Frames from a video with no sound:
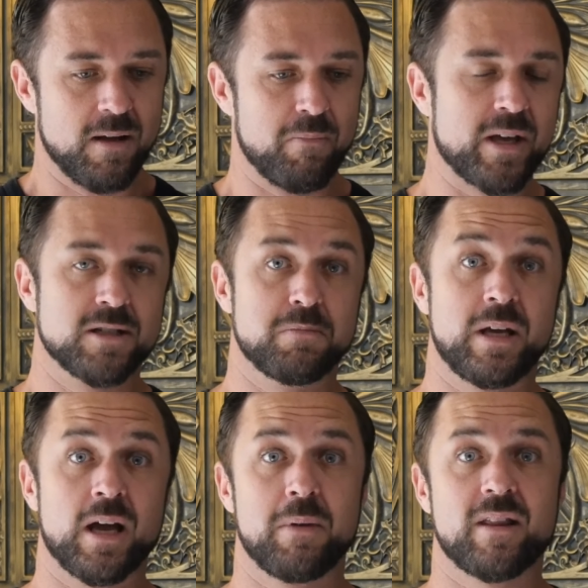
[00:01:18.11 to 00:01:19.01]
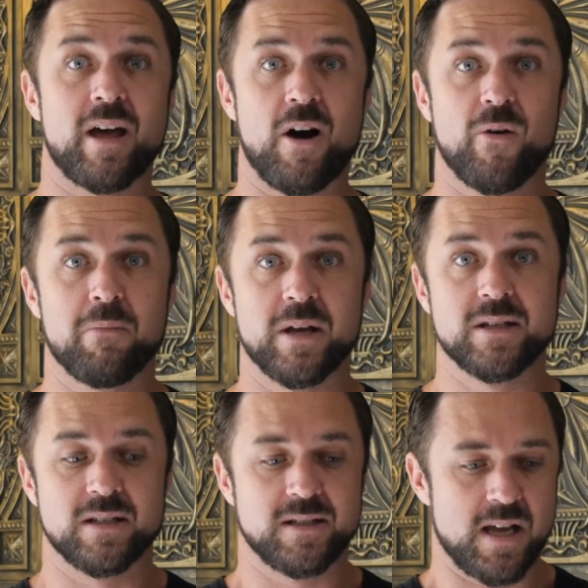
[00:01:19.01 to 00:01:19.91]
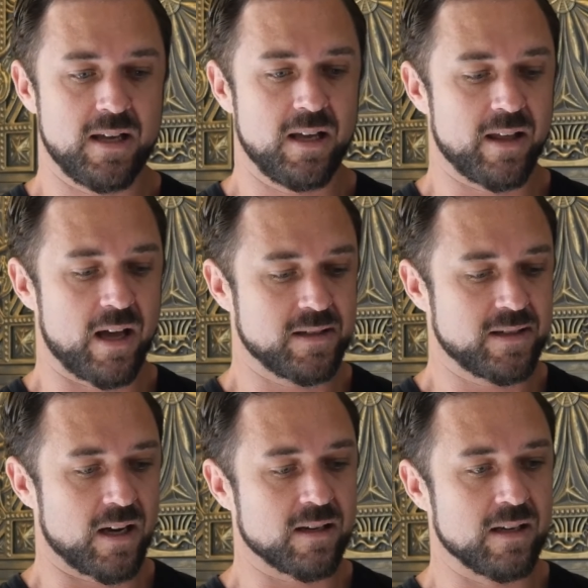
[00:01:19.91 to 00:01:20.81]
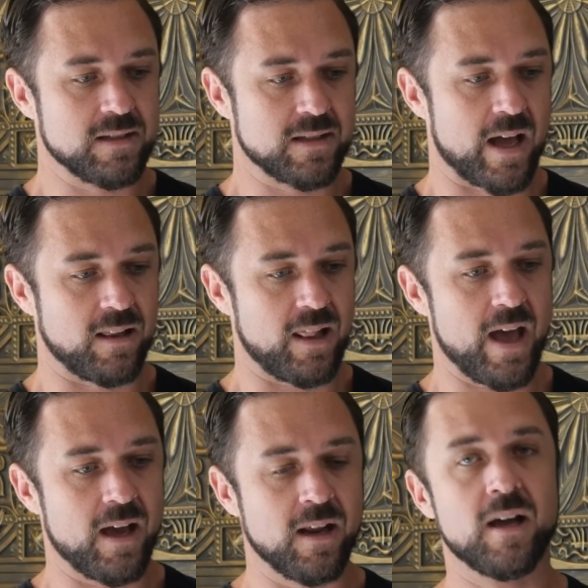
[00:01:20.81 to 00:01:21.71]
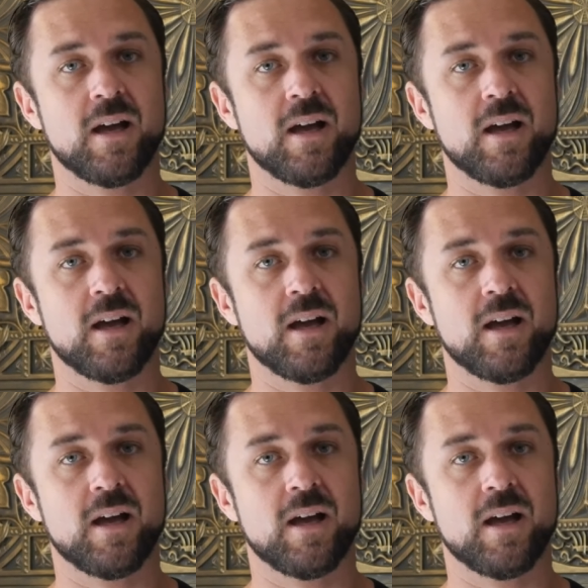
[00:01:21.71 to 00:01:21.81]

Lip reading: because becoming the alchemist is taking that stuckness, that lead,